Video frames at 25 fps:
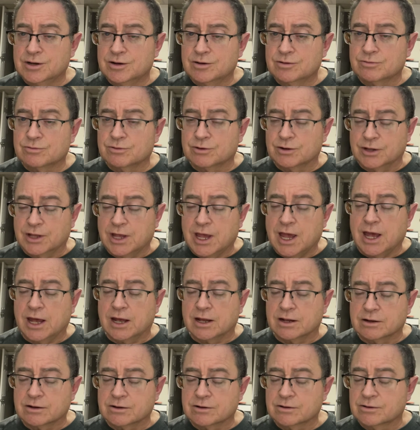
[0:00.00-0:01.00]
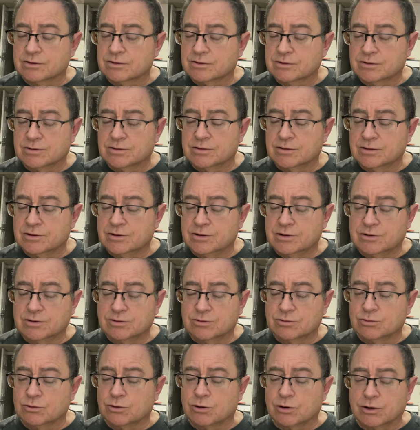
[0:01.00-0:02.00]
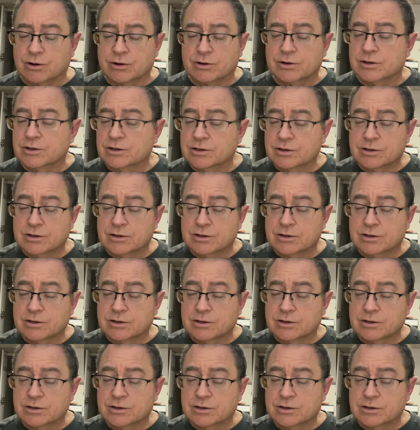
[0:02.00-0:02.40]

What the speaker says: For that, Lord